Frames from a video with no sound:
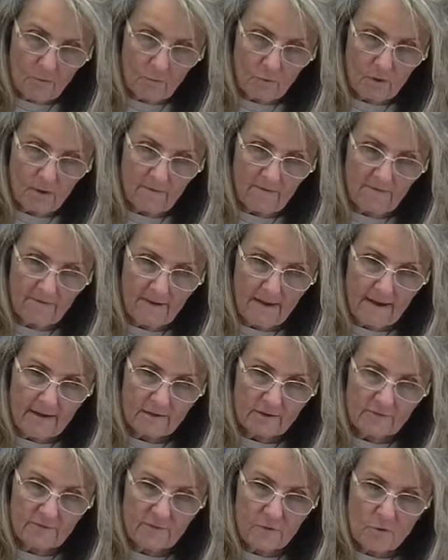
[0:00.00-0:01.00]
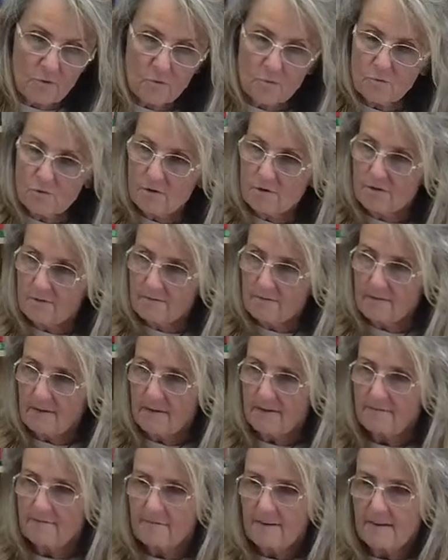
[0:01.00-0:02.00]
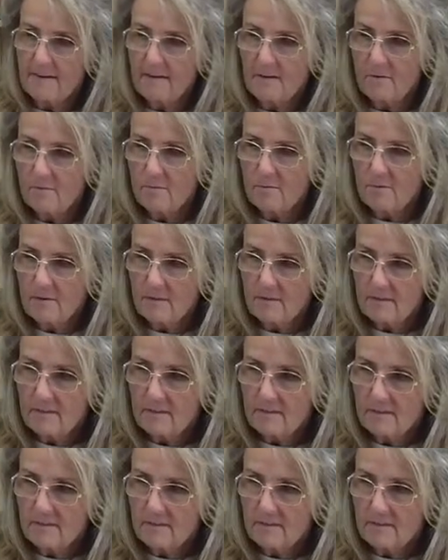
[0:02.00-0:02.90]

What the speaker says: want to fast forward if they don't want to